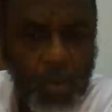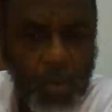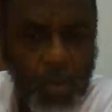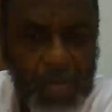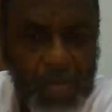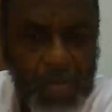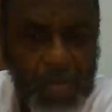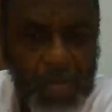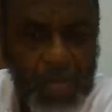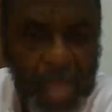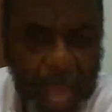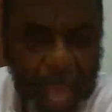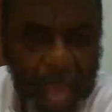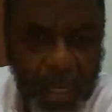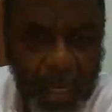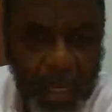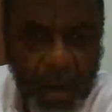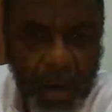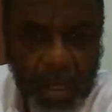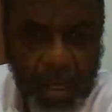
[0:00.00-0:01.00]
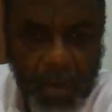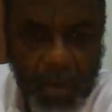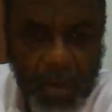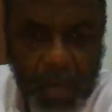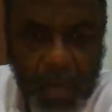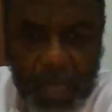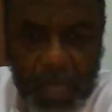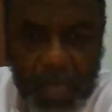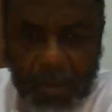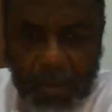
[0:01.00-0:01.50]
hiding the dark and doing
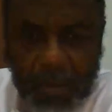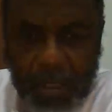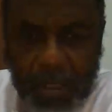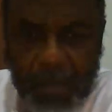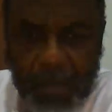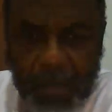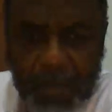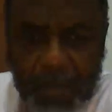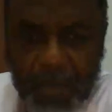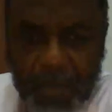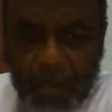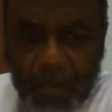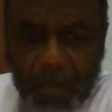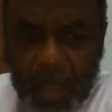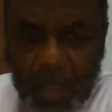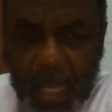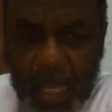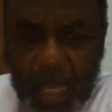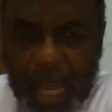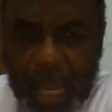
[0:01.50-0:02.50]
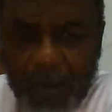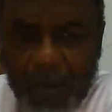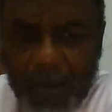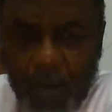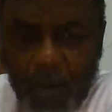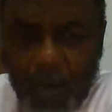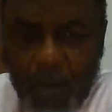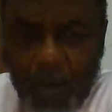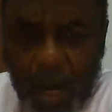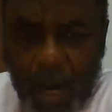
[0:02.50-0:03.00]
that.
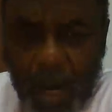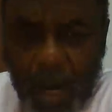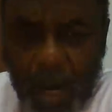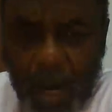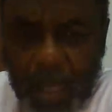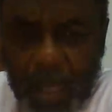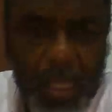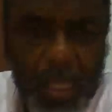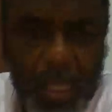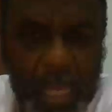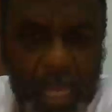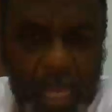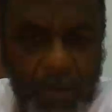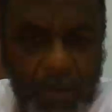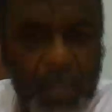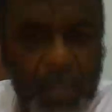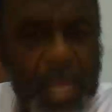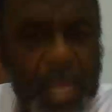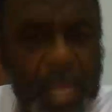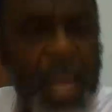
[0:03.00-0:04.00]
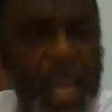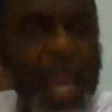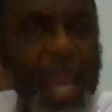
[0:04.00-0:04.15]
Everyone that doeth evil, they hate